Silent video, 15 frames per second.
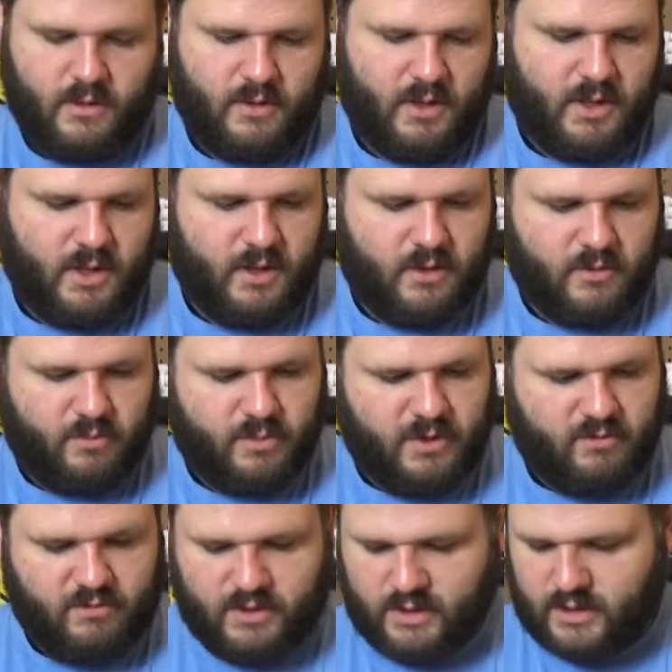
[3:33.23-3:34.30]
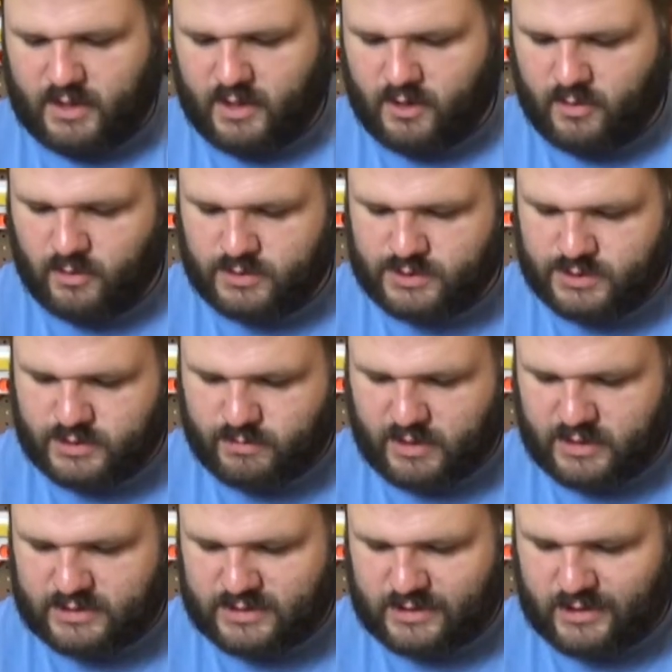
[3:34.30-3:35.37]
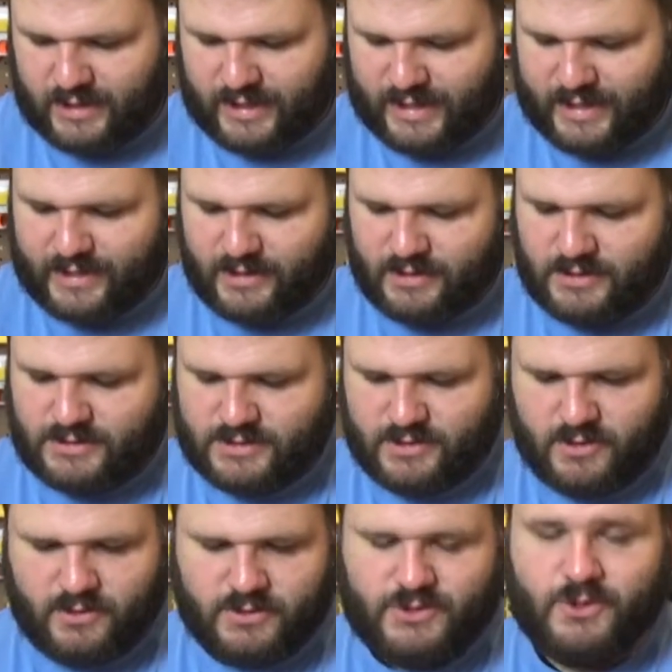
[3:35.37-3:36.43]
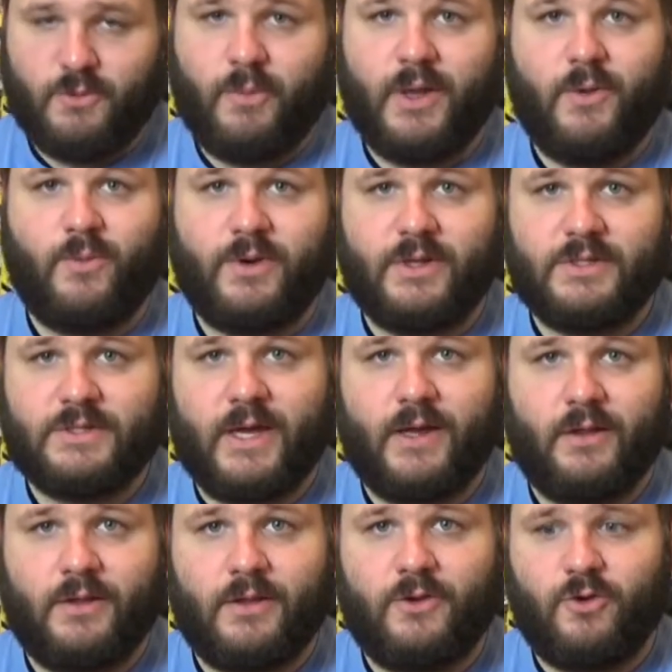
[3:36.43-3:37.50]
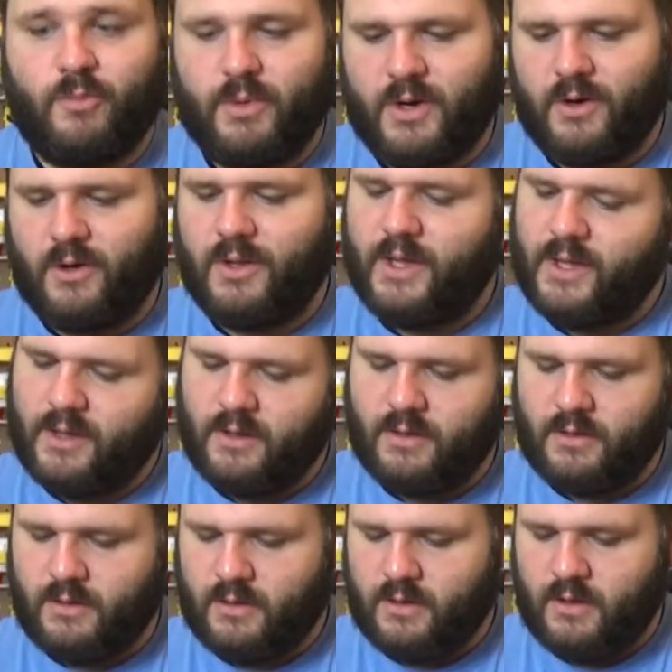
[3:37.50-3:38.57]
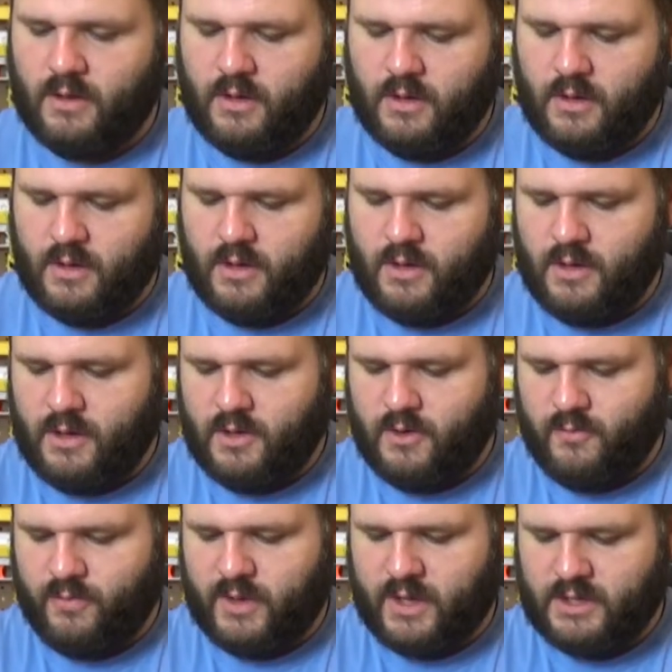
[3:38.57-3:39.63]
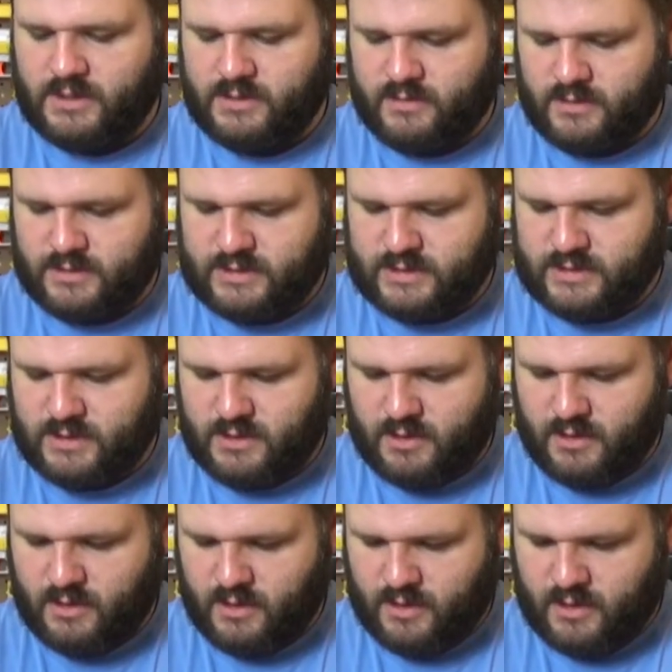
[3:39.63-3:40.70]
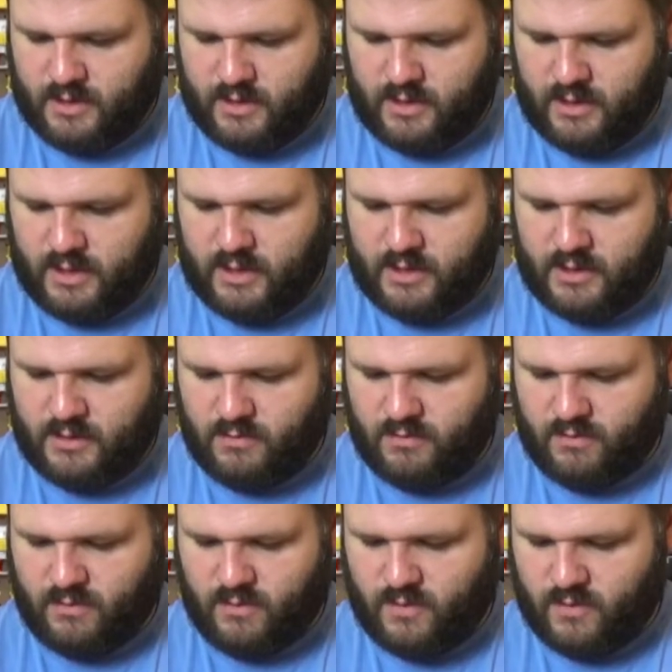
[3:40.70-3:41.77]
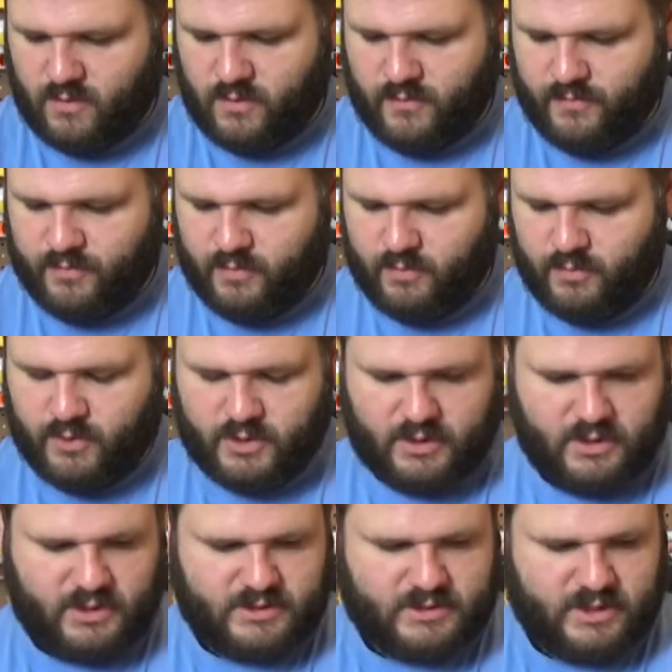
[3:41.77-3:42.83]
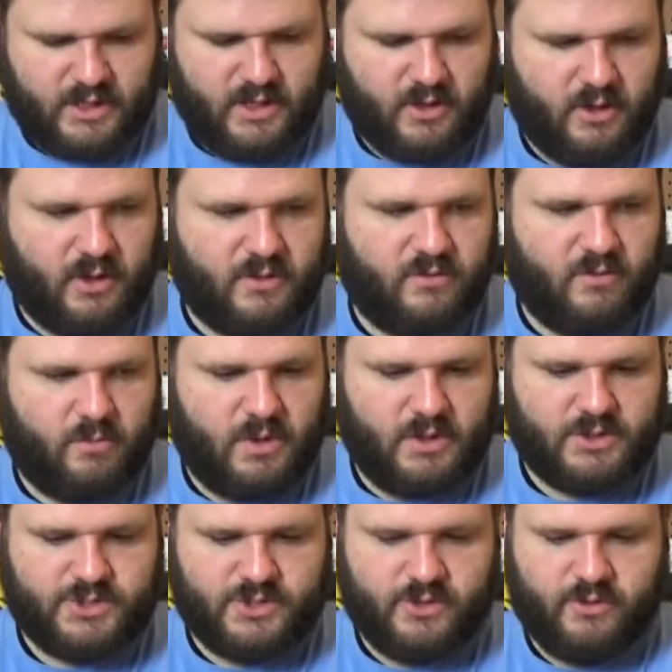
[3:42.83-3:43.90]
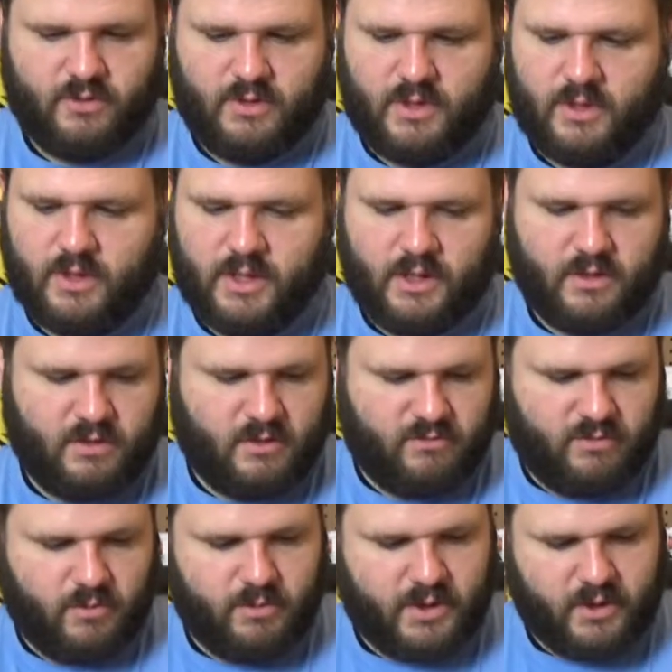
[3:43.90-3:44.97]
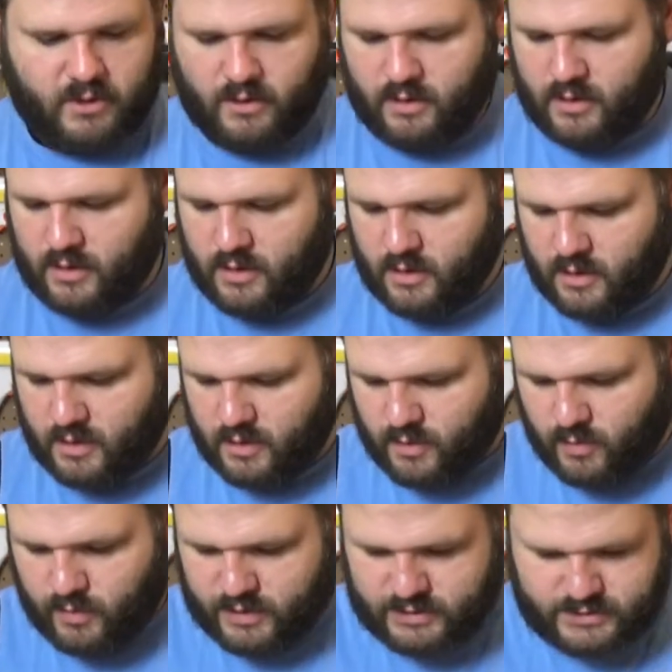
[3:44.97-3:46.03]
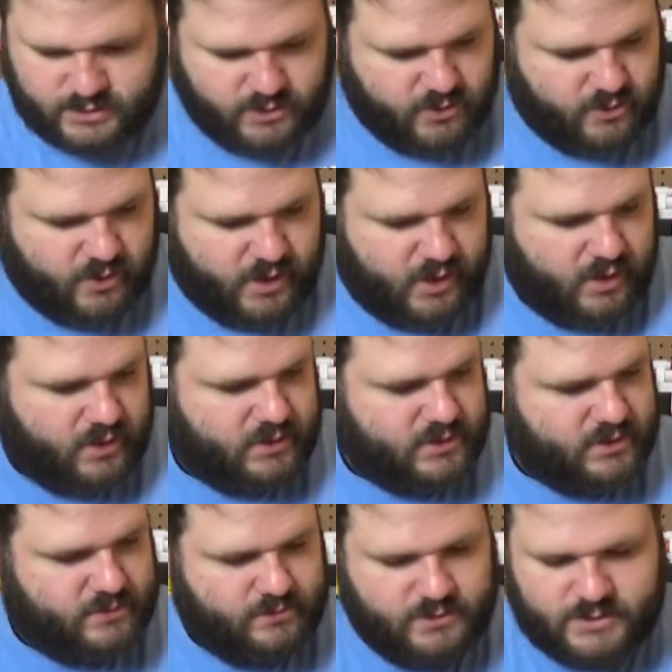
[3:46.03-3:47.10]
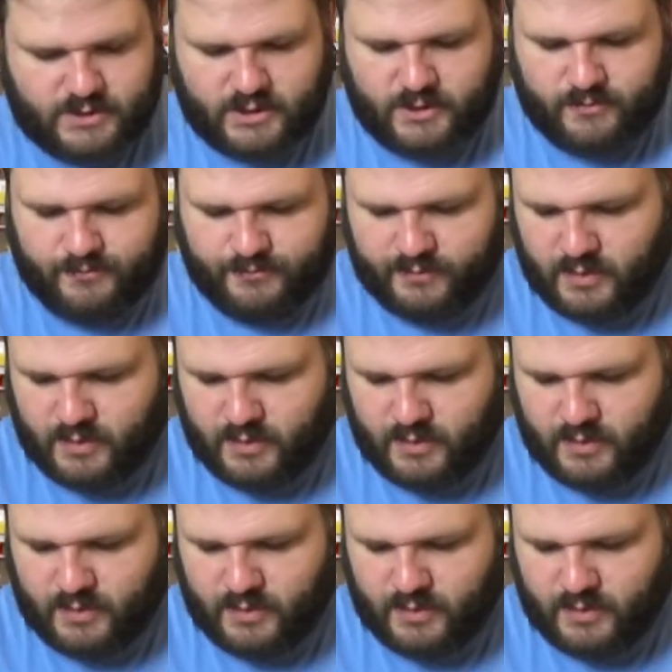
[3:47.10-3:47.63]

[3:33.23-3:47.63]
and pivot it down, which makes it a lot easier. So you might want to dial in your barrel. No, I still needed to put this kit on to make sure the length of the barrel was correct. So